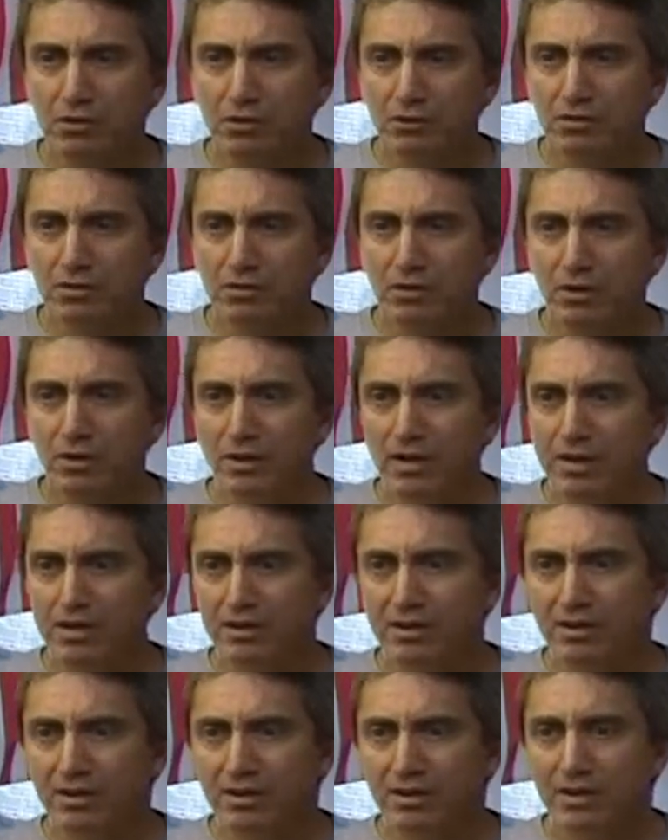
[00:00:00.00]
you. No,
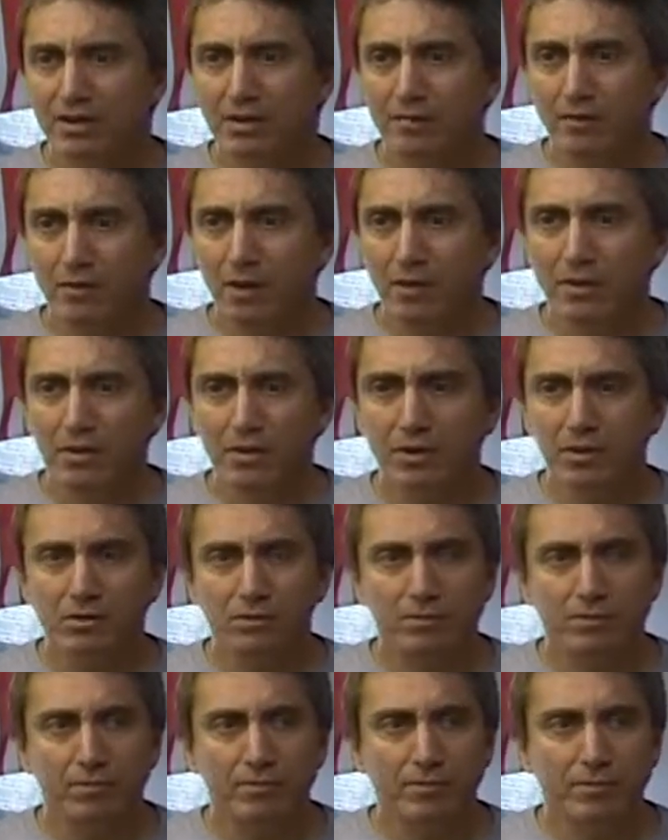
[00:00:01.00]
bury that, you. Bury
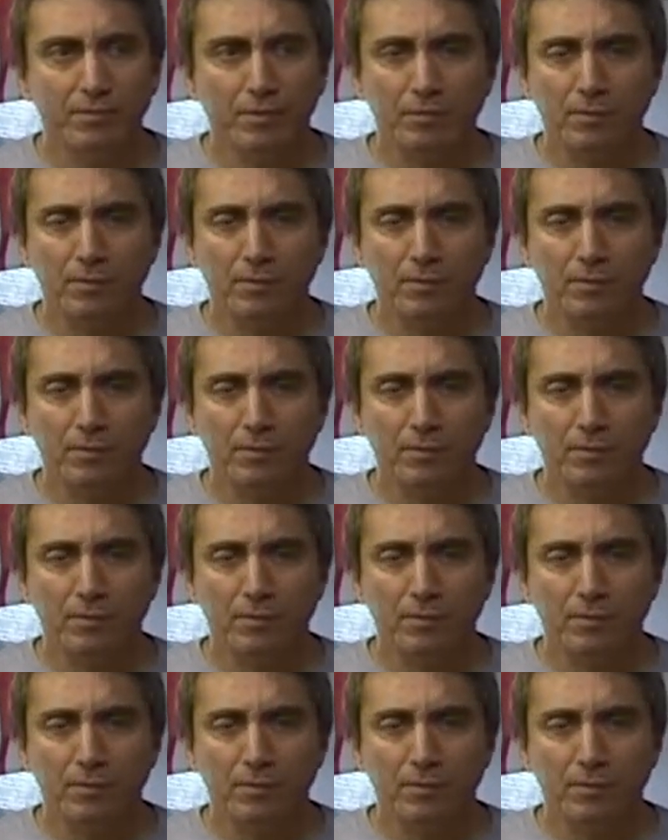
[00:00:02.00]
you.